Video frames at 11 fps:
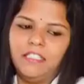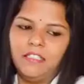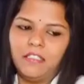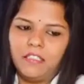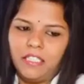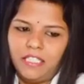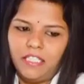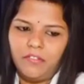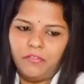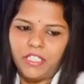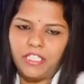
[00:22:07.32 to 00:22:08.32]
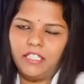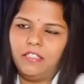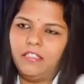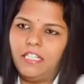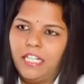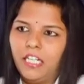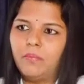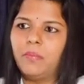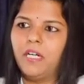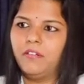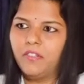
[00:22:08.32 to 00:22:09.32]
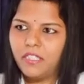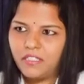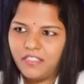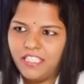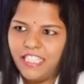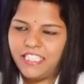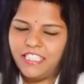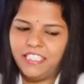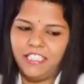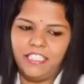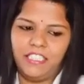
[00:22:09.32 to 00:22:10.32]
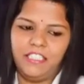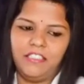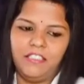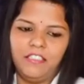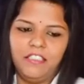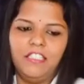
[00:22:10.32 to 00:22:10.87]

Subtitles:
then we can help our next generation